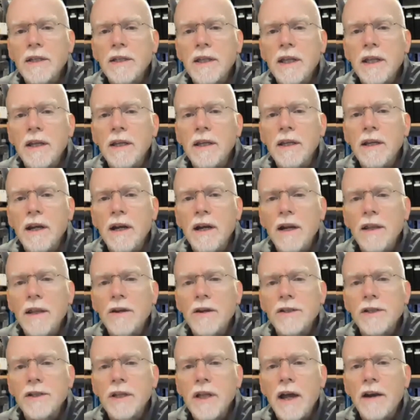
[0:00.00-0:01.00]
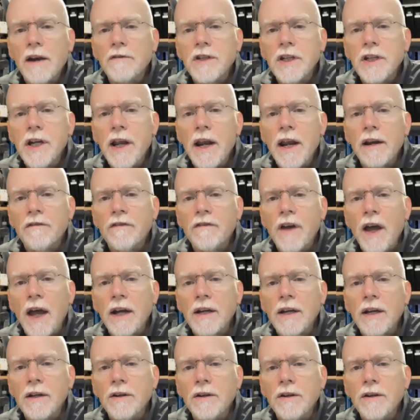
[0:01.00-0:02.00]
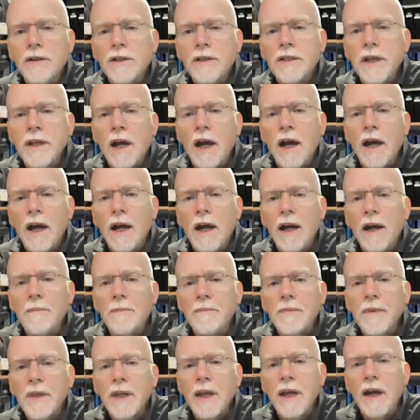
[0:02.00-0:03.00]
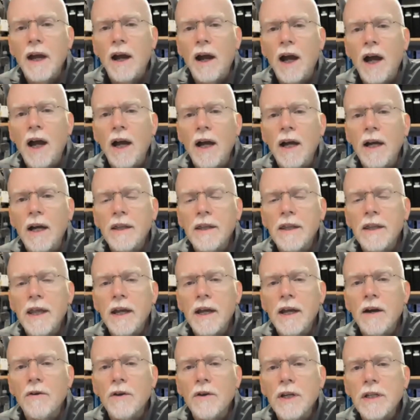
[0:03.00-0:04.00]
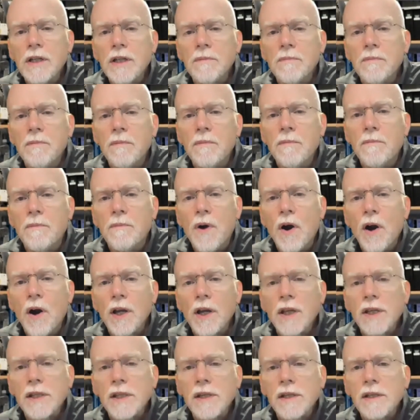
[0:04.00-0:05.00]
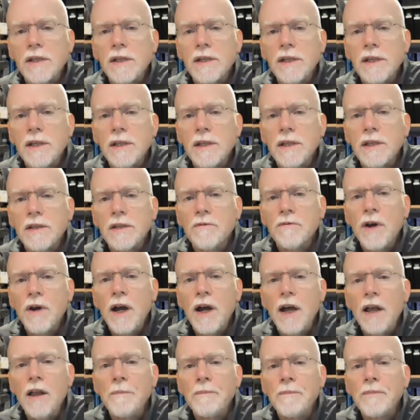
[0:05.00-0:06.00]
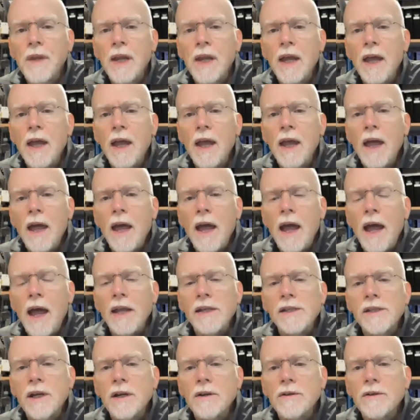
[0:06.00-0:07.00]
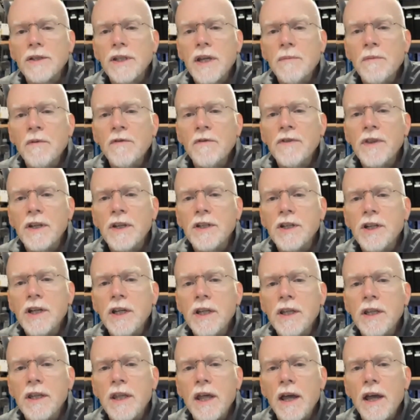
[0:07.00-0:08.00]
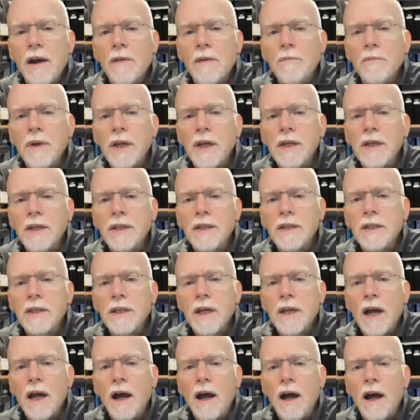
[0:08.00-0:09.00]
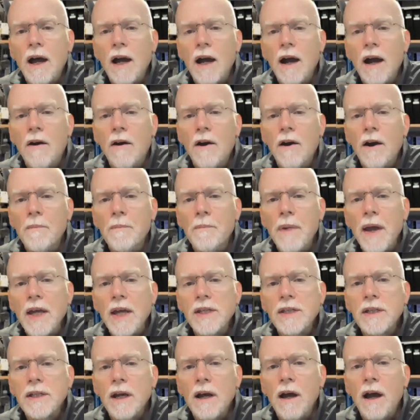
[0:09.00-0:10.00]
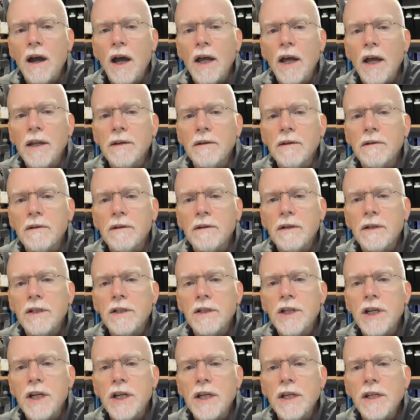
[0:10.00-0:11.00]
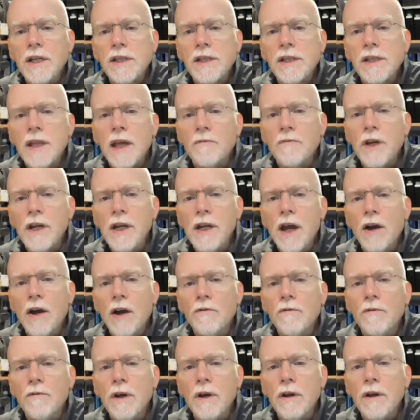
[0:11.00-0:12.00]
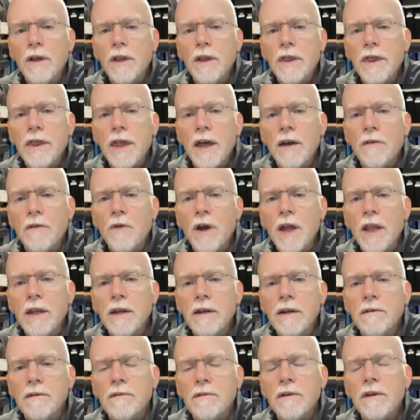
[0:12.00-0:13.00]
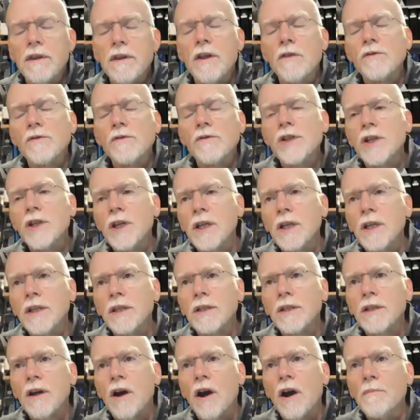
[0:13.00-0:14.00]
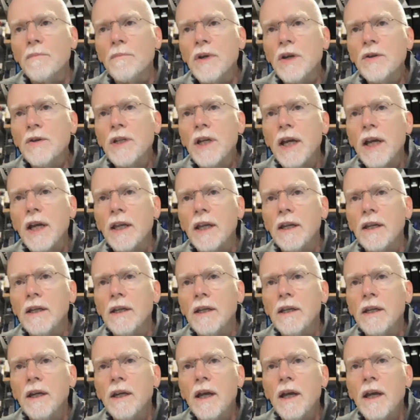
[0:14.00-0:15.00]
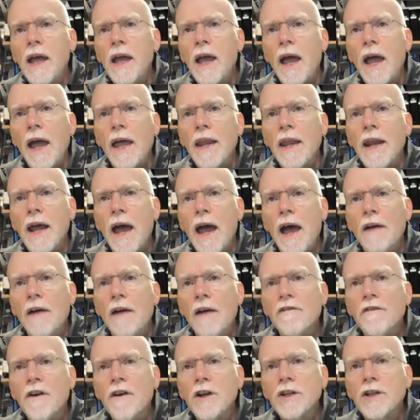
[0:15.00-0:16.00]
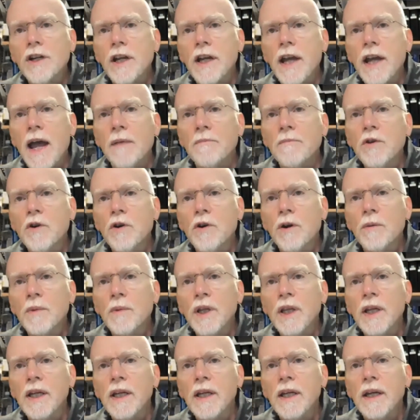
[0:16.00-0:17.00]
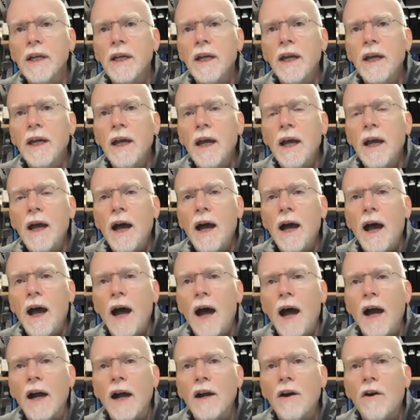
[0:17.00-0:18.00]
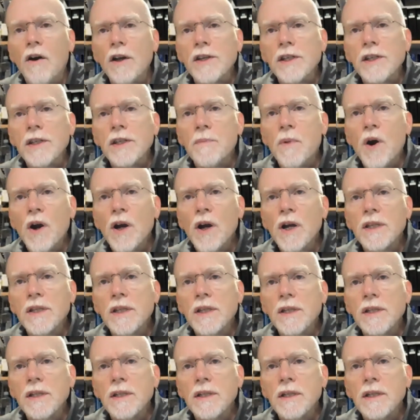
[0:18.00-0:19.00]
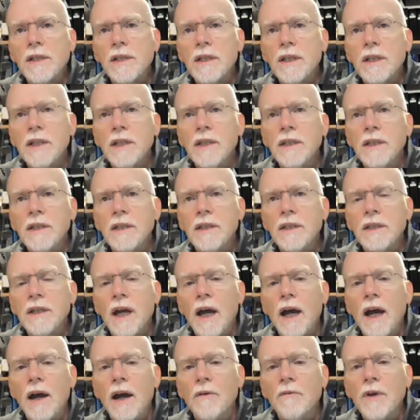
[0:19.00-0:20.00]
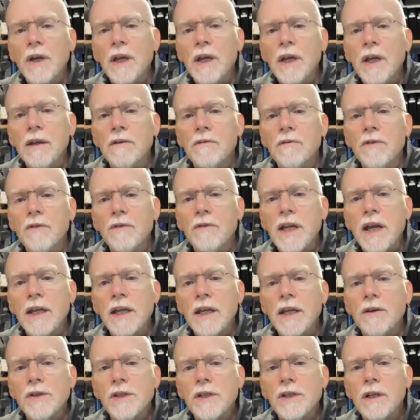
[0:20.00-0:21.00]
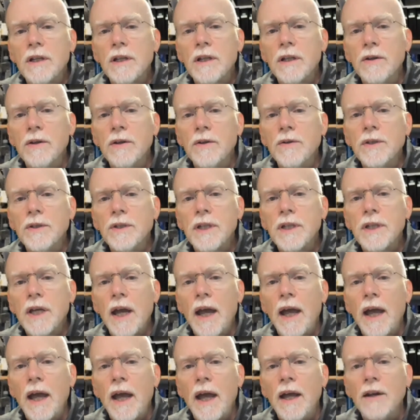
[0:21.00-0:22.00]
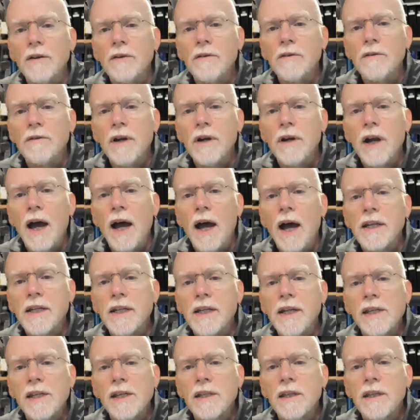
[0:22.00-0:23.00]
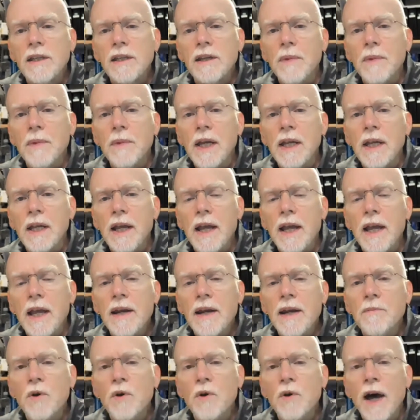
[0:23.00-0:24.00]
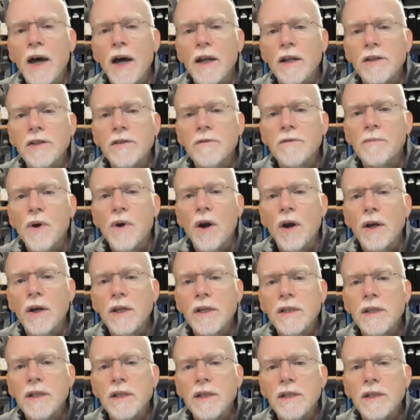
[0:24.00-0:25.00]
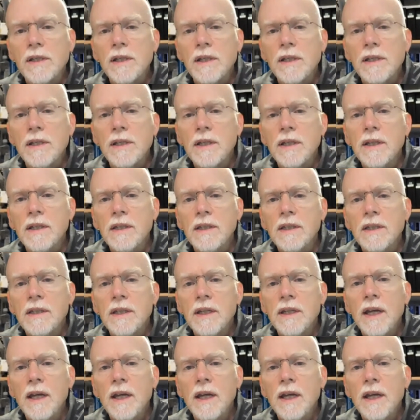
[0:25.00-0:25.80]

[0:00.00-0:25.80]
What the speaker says: that there's a lot of genetic factors that go into Parkinson's disease as well. And so some of the gene therapies are based on genes that we know that when those genes are mutated and functioning abnormally causes Parkinson's disease. We take those clues and test them in animal models of Parkinson's disease